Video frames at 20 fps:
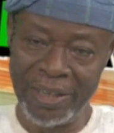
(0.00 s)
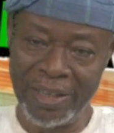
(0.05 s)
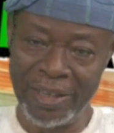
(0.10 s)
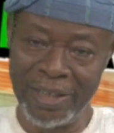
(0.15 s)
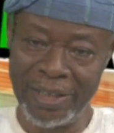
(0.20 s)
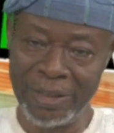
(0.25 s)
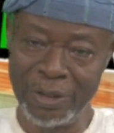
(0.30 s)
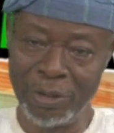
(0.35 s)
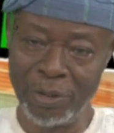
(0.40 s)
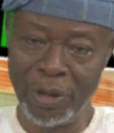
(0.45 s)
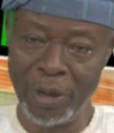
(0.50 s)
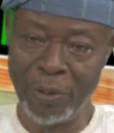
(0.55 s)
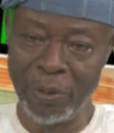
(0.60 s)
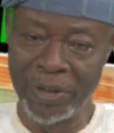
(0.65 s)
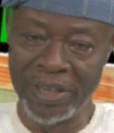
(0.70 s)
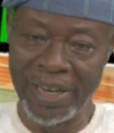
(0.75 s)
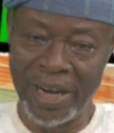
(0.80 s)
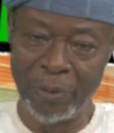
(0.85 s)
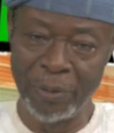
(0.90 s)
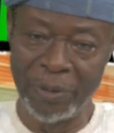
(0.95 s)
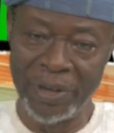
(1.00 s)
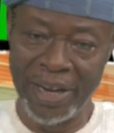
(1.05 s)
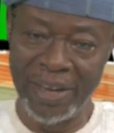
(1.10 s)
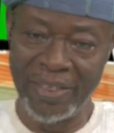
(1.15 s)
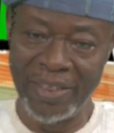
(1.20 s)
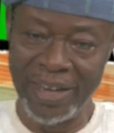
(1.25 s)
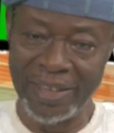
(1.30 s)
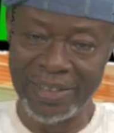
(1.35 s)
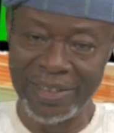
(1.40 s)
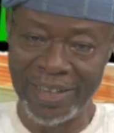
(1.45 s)
is the only one that we heard
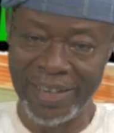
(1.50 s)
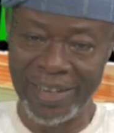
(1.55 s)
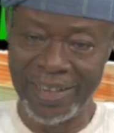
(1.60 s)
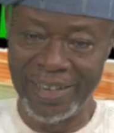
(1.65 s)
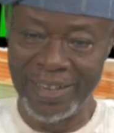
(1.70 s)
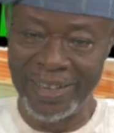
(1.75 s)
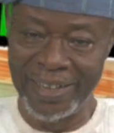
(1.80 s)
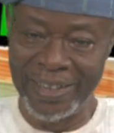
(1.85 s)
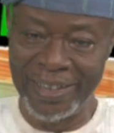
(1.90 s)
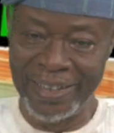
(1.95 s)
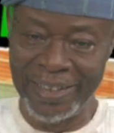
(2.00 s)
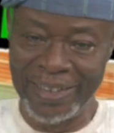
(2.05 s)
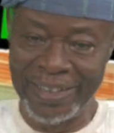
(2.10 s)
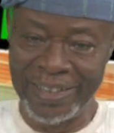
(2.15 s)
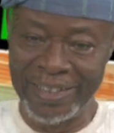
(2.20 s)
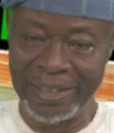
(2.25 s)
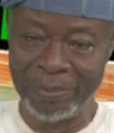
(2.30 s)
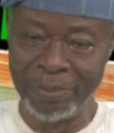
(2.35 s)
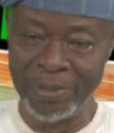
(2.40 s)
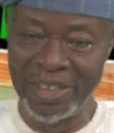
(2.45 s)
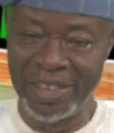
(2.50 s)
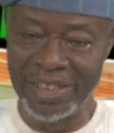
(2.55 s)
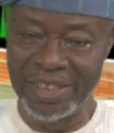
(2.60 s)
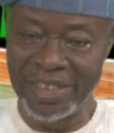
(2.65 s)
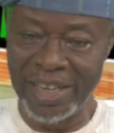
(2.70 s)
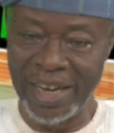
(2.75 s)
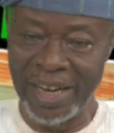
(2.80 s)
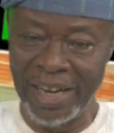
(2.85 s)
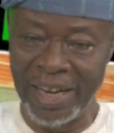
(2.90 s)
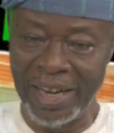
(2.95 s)
that the
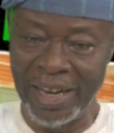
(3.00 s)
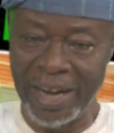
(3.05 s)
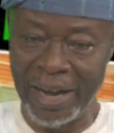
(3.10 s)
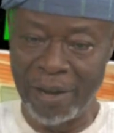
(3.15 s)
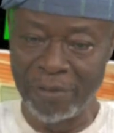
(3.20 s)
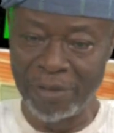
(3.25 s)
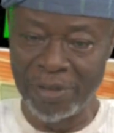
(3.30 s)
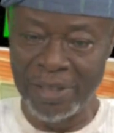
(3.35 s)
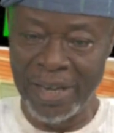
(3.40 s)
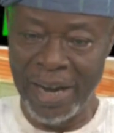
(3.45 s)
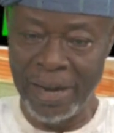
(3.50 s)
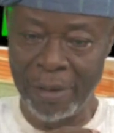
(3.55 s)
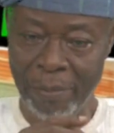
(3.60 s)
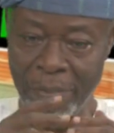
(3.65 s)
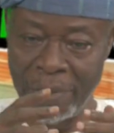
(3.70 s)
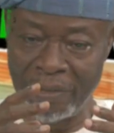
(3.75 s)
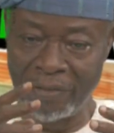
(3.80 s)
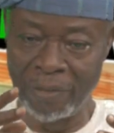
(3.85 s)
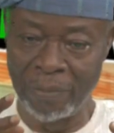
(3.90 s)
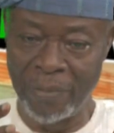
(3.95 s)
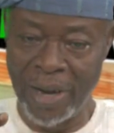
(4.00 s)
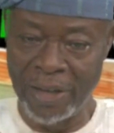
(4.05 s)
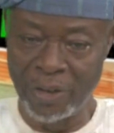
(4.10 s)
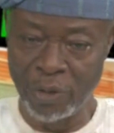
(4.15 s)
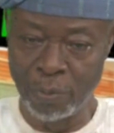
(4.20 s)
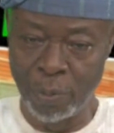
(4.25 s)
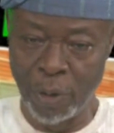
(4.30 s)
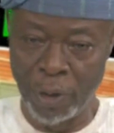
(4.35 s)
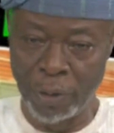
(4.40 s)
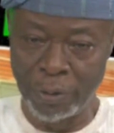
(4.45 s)
minister have signed performance
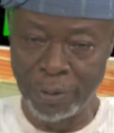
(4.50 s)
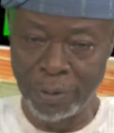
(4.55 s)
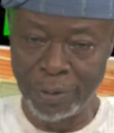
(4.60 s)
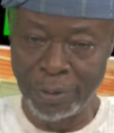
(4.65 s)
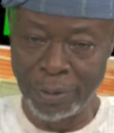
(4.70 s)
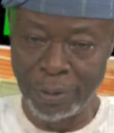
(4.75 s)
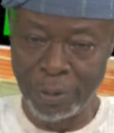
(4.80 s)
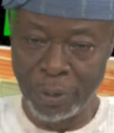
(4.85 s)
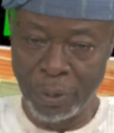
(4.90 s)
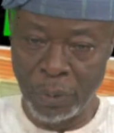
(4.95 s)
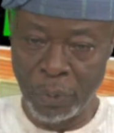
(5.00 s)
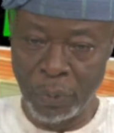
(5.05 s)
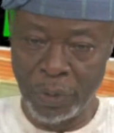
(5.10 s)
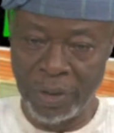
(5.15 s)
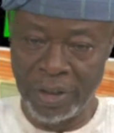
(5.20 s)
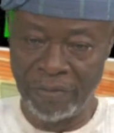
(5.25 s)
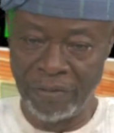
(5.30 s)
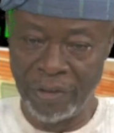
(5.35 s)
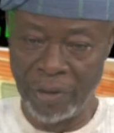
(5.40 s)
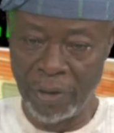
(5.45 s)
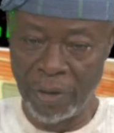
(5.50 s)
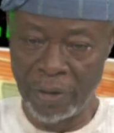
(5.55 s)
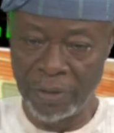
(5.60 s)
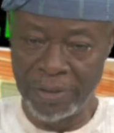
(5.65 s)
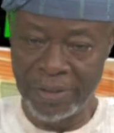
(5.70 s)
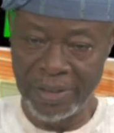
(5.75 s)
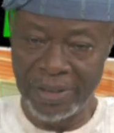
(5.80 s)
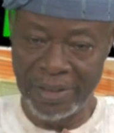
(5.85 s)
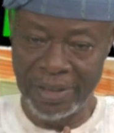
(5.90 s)
bond with the various